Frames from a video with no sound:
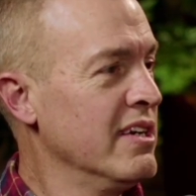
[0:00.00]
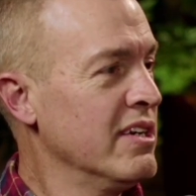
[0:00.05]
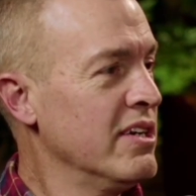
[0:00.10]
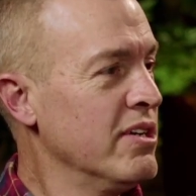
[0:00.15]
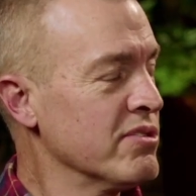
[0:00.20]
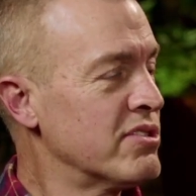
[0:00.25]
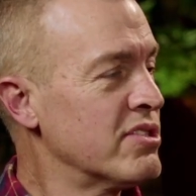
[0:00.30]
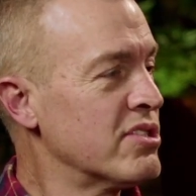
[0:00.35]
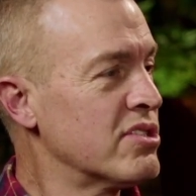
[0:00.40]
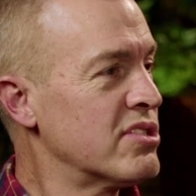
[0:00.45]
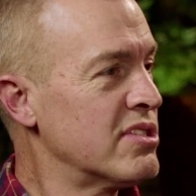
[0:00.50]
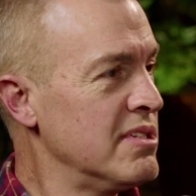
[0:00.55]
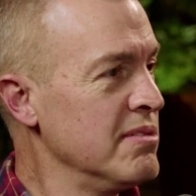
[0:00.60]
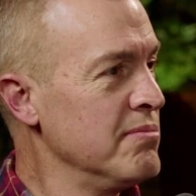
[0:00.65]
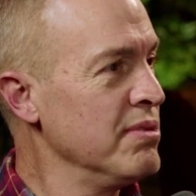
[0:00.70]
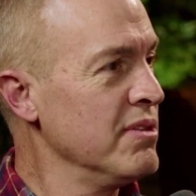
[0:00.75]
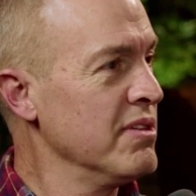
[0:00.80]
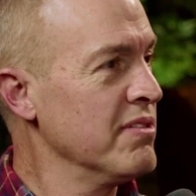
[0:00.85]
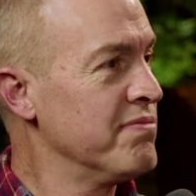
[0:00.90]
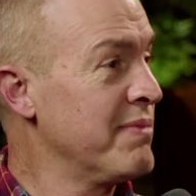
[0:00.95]
No, it's a
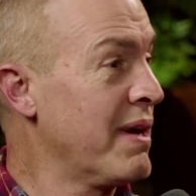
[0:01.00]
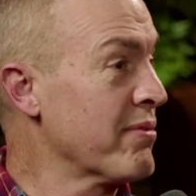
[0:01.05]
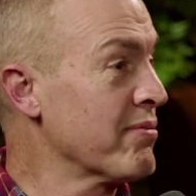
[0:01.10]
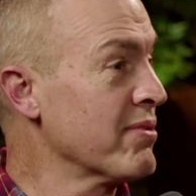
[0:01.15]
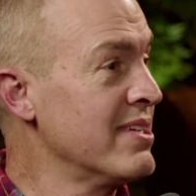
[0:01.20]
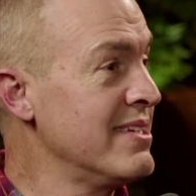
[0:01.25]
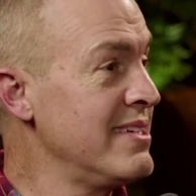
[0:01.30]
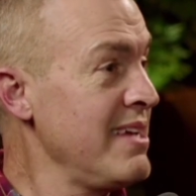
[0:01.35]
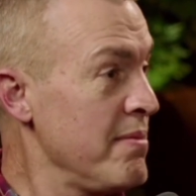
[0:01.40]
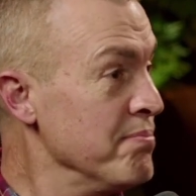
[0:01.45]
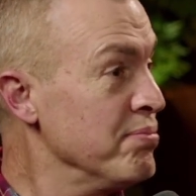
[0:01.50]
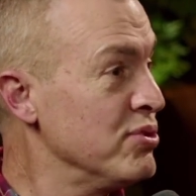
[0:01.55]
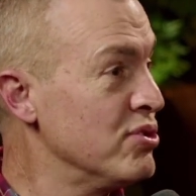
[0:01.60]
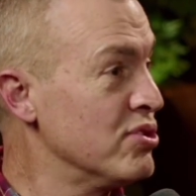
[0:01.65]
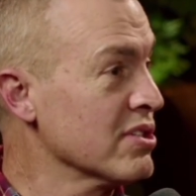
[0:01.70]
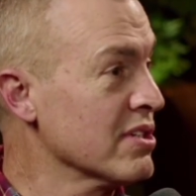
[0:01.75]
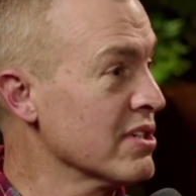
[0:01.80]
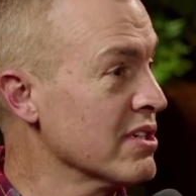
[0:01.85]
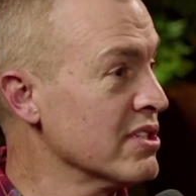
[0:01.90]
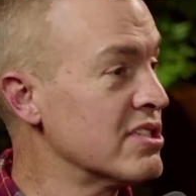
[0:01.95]
symbol of my
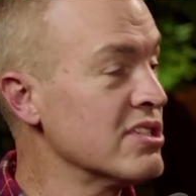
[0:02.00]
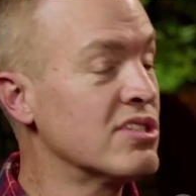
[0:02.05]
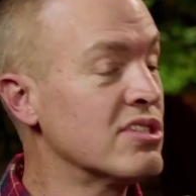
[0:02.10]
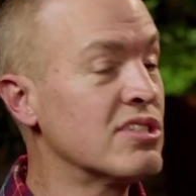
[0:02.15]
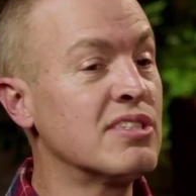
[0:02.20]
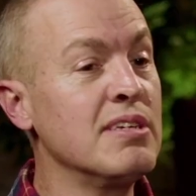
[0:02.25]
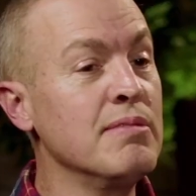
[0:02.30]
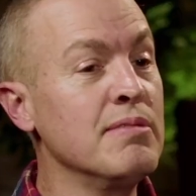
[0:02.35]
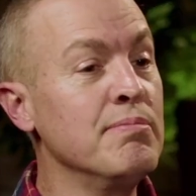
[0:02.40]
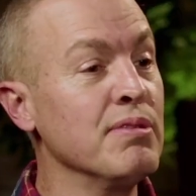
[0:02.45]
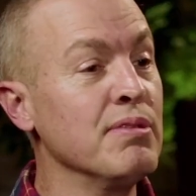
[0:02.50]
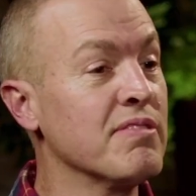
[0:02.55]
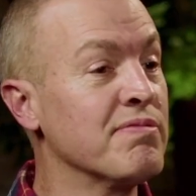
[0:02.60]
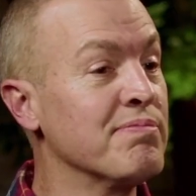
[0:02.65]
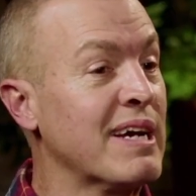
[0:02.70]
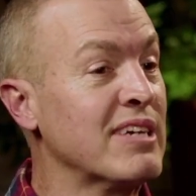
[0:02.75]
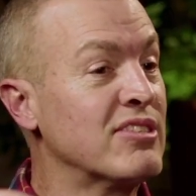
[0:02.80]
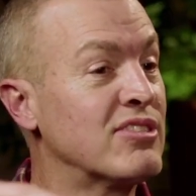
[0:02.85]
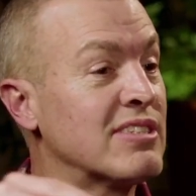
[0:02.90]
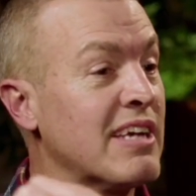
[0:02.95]
redemption, it's a symbol of
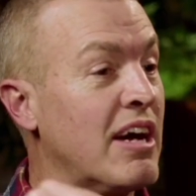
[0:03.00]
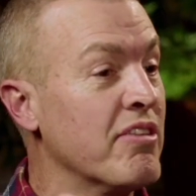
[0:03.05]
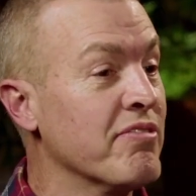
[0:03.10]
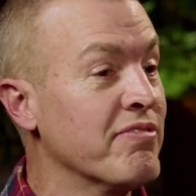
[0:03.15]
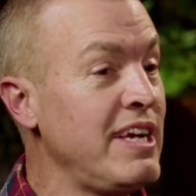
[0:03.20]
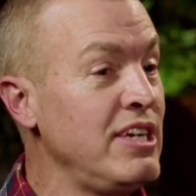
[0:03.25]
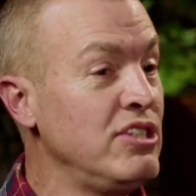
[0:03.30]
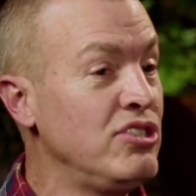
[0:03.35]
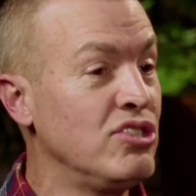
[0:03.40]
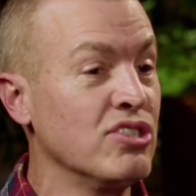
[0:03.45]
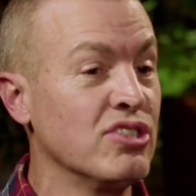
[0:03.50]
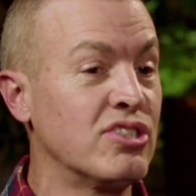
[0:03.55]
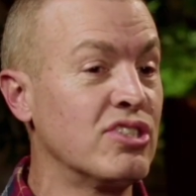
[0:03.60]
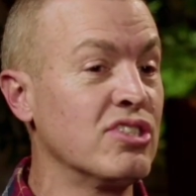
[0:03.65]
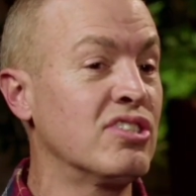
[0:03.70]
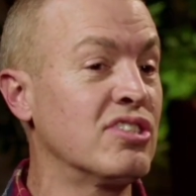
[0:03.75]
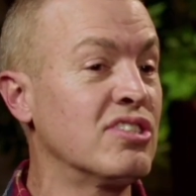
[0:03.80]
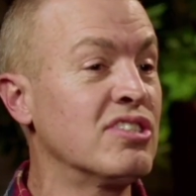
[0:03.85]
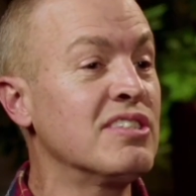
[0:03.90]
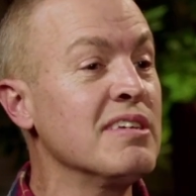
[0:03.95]
my salvation, it's
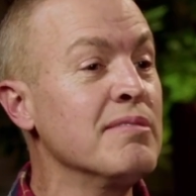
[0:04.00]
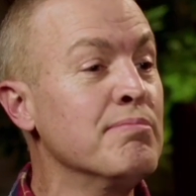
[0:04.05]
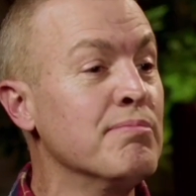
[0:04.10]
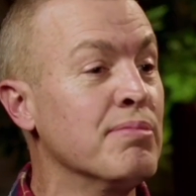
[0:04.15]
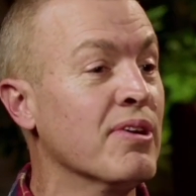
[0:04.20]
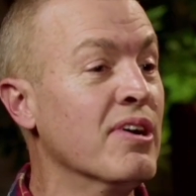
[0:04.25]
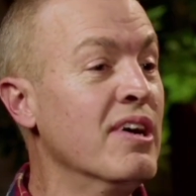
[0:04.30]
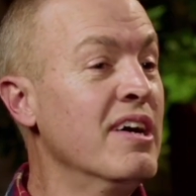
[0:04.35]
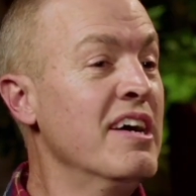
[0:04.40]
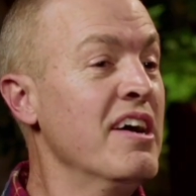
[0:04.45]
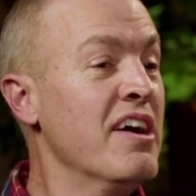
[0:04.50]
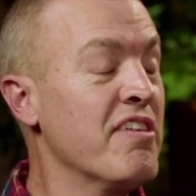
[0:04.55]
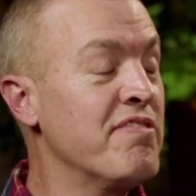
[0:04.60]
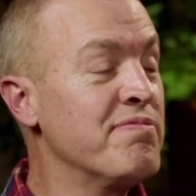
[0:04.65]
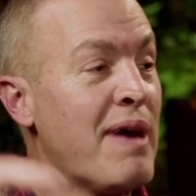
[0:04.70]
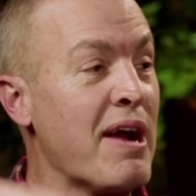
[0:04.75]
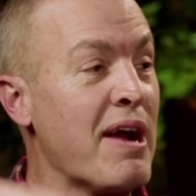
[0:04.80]
a symbol of my